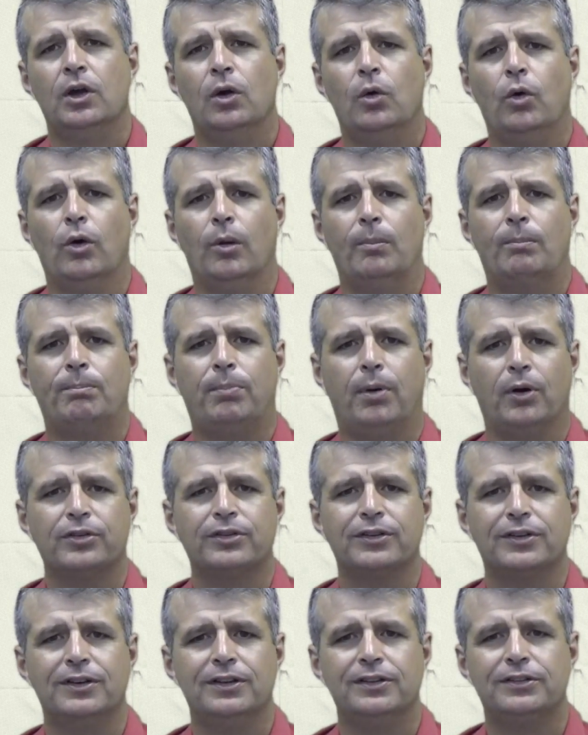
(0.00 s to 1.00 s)
or a
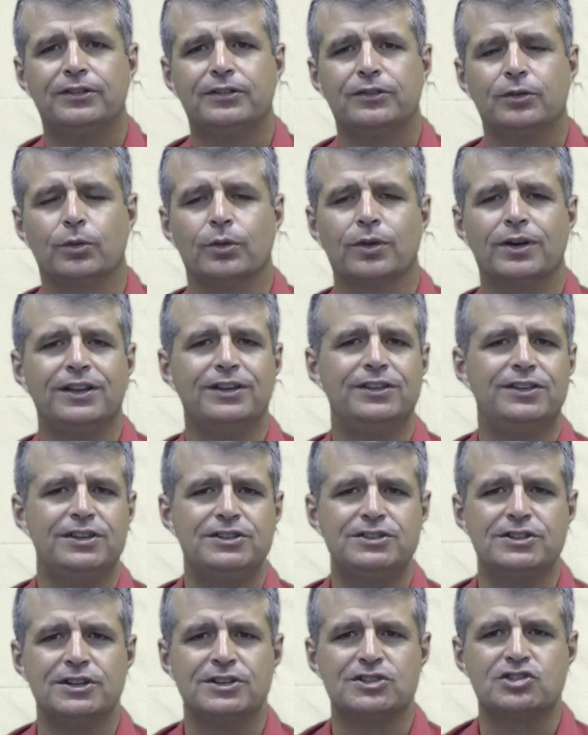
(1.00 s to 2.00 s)
botanist, or an
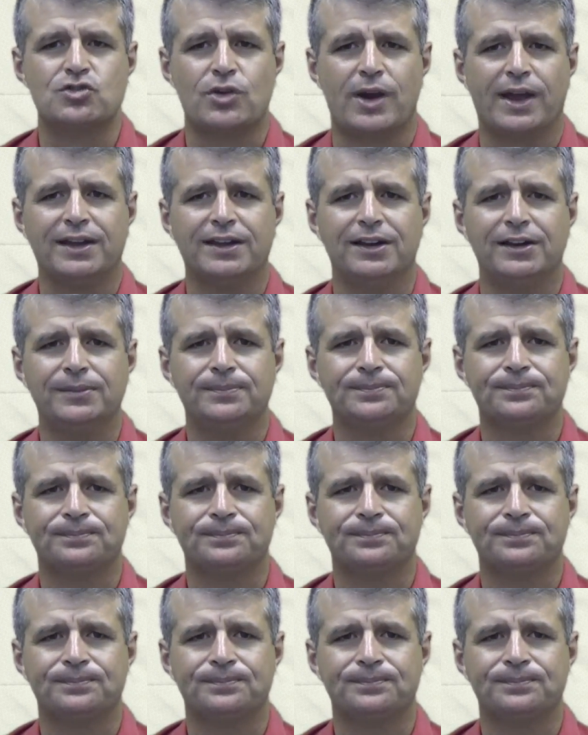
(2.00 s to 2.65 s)
indigenous tracker.